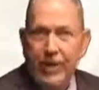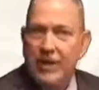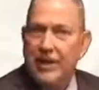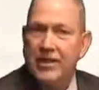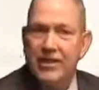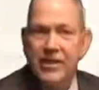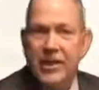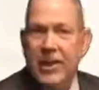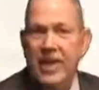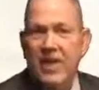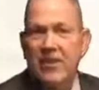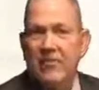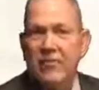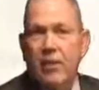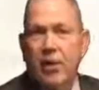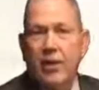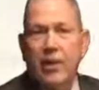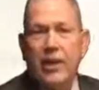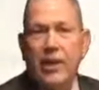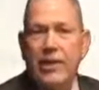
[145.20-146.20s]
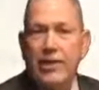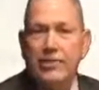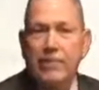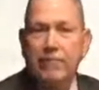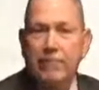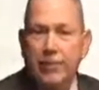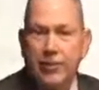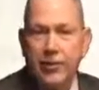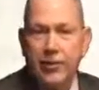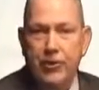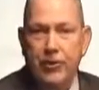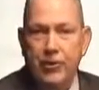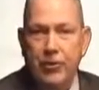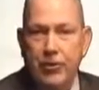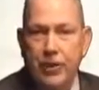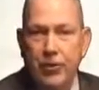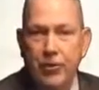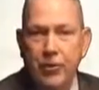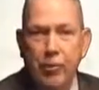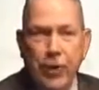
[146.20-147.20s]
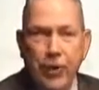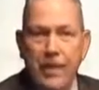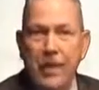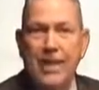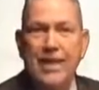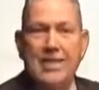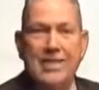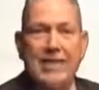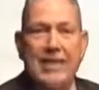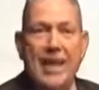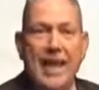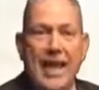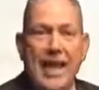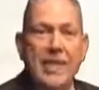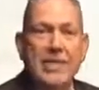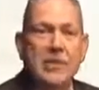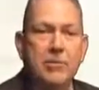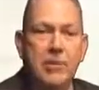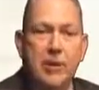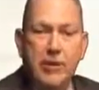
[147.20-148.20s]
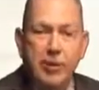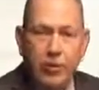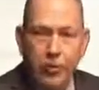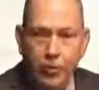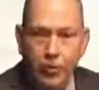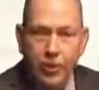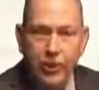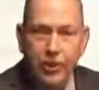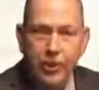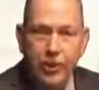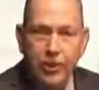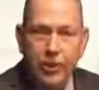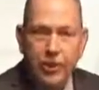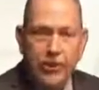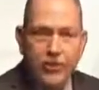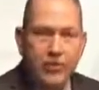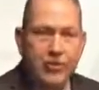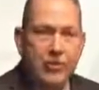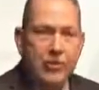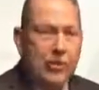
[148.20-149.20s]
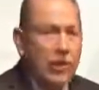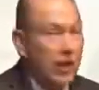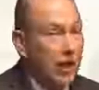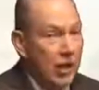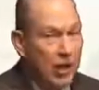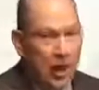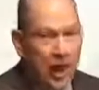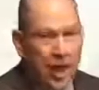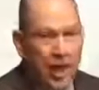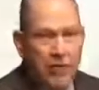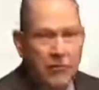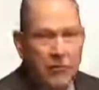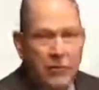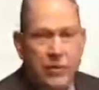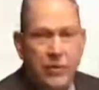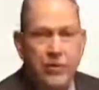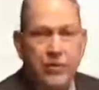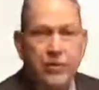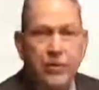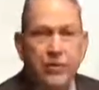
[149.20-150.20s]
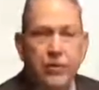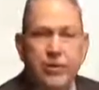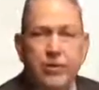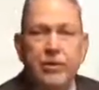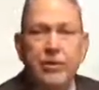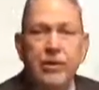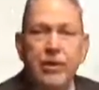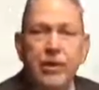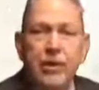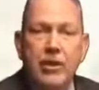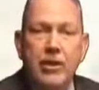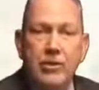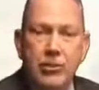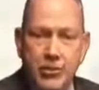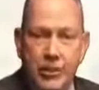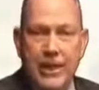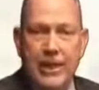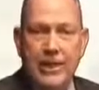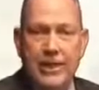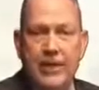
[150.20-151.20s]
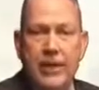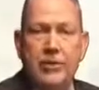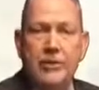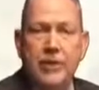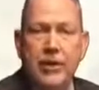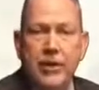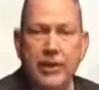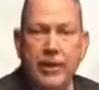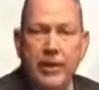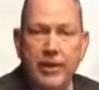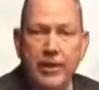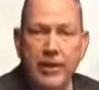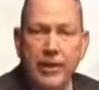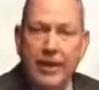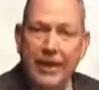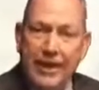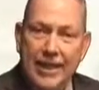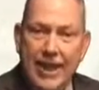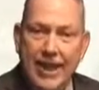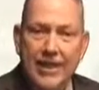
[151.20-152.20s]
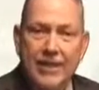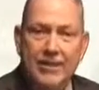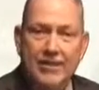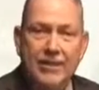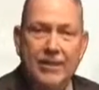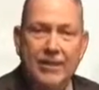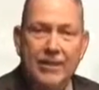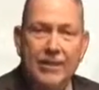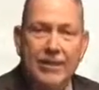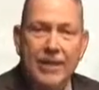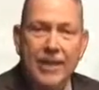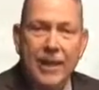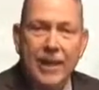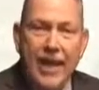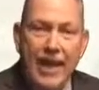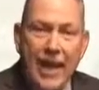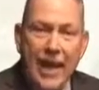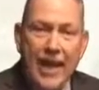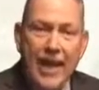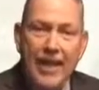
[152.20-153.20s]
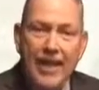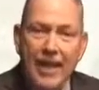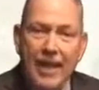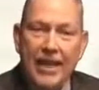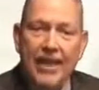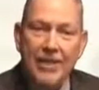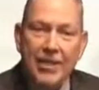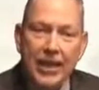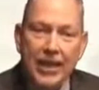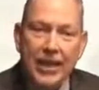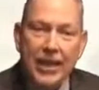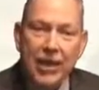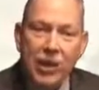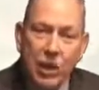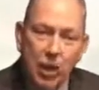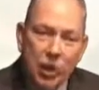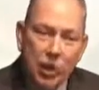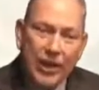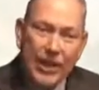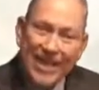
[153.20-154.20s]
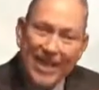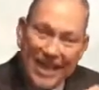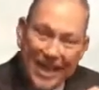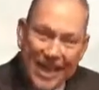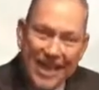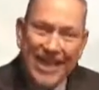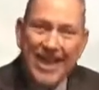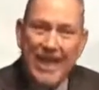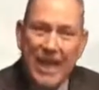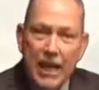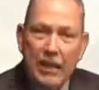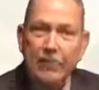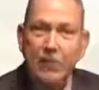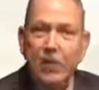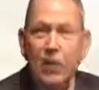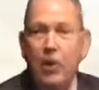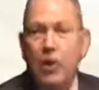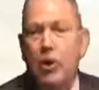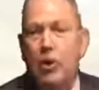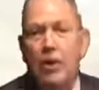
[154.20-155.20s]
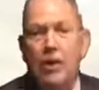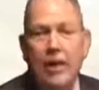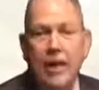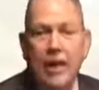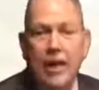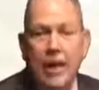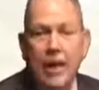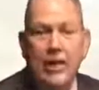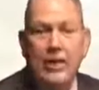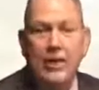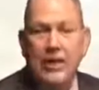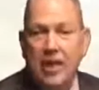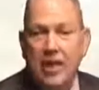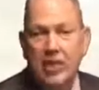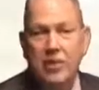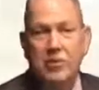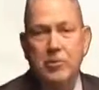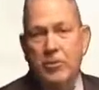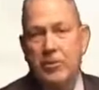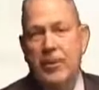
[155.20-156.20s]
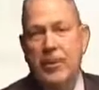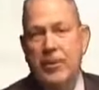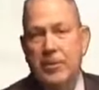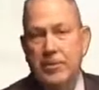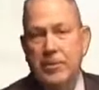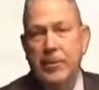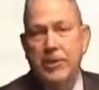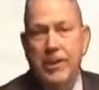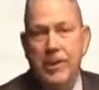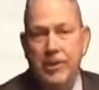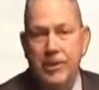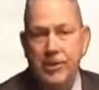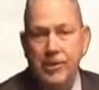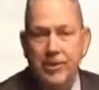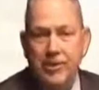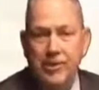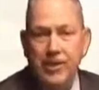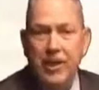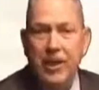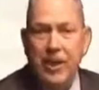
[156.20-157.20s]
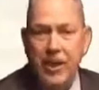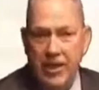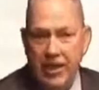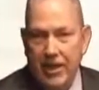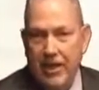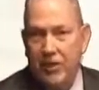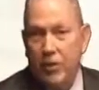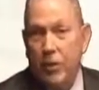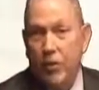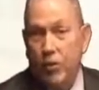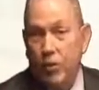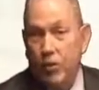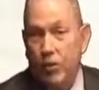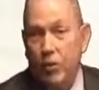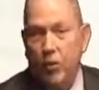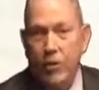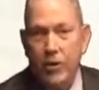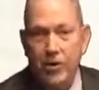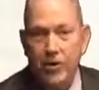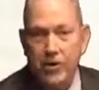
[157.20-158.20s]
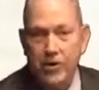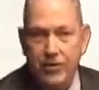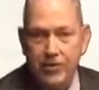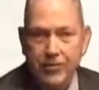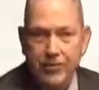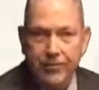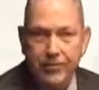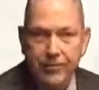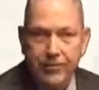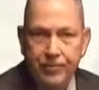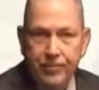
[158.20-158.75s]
The study of marketing is a fun journey, one that is enhanced by due diligence, a lot of research, creativity, analysis, and take a look, an in-depth look at the customer's expectations and his or her awareness.